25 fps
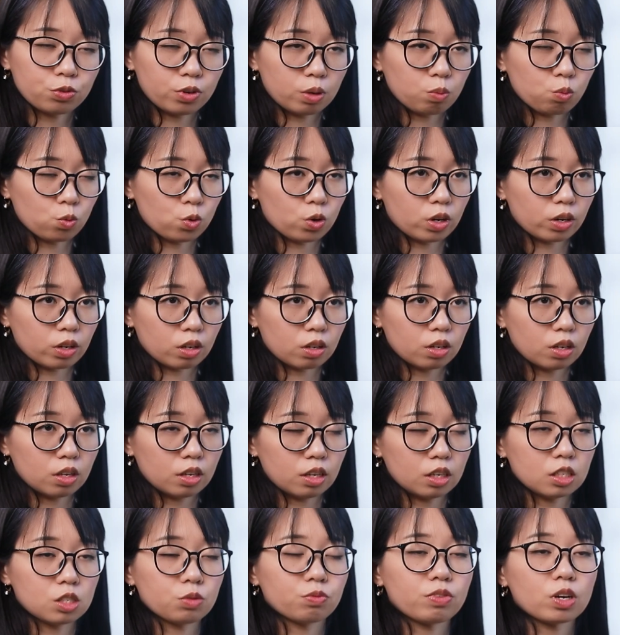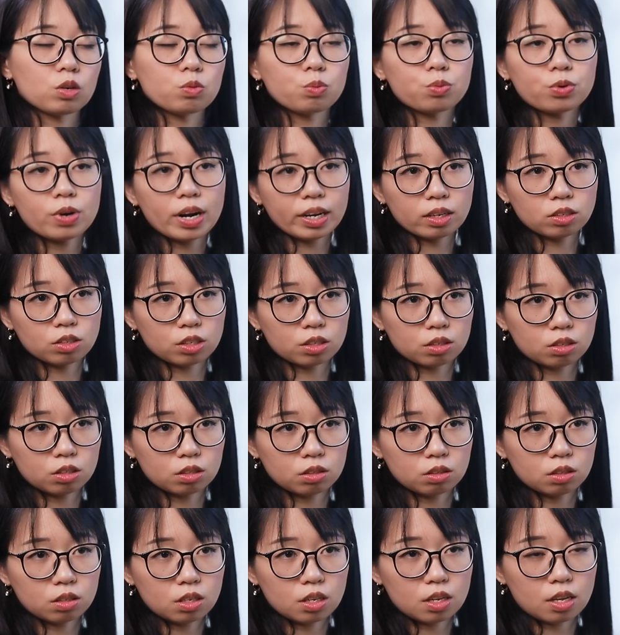framework is very
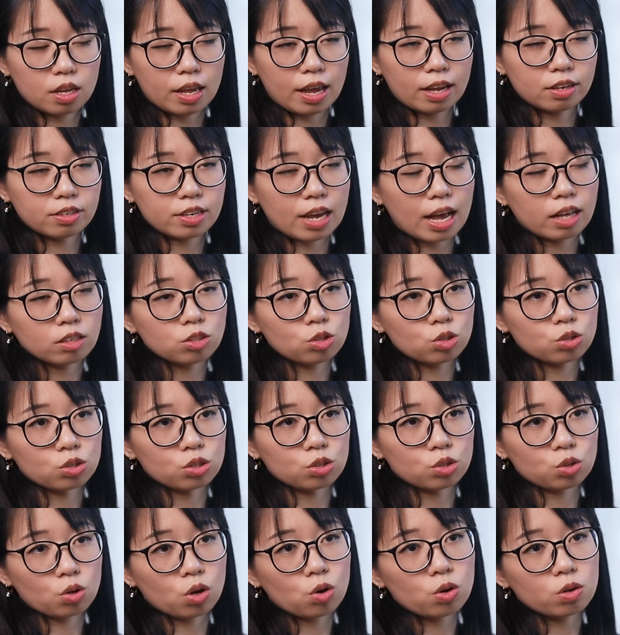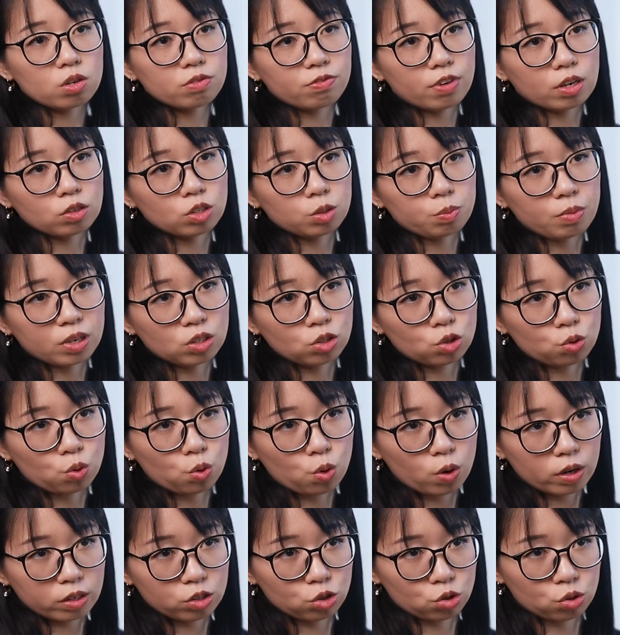practical and answers all the fundamental
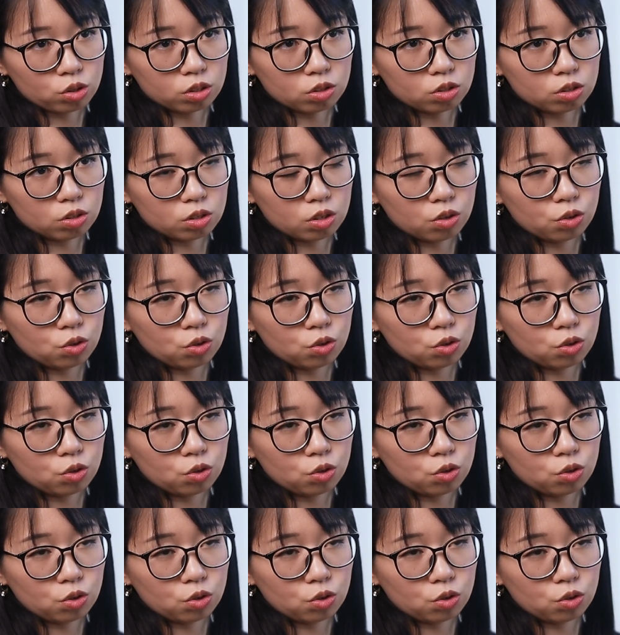questions